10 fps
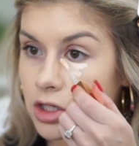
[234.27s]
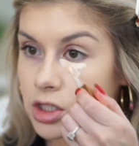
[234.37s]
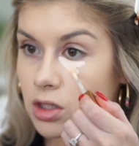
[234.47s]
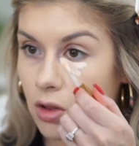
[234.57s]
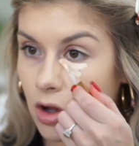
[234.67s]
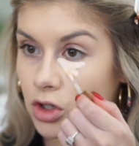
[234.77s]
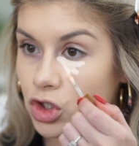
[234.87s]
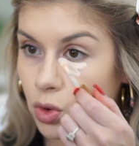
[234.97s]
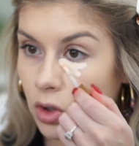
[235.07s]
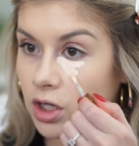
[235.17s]

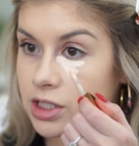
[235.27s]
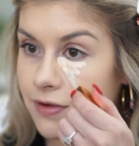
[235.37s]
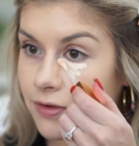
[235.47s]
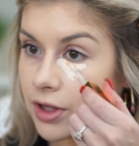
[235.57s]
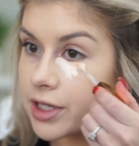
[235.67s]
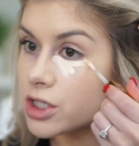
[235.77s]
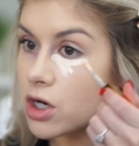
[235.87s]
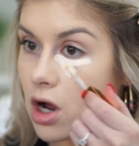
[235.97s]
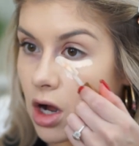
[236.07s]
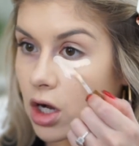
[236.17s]
salon tour because I feel like it's
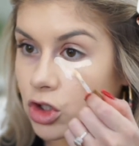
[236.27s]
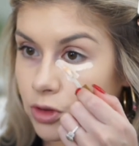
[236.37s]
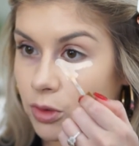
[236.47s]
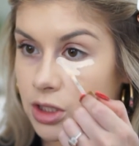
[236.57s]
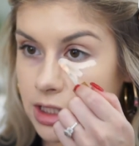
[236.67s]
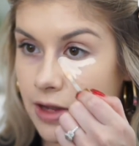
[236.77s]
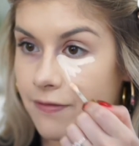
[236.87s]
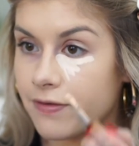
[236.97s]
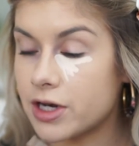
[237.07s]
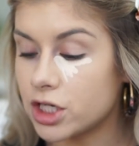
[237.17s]
not
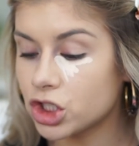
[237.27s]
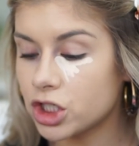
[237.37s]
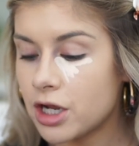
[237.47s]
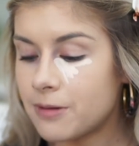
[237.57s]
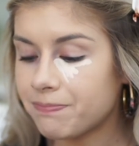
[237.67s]
100% finished.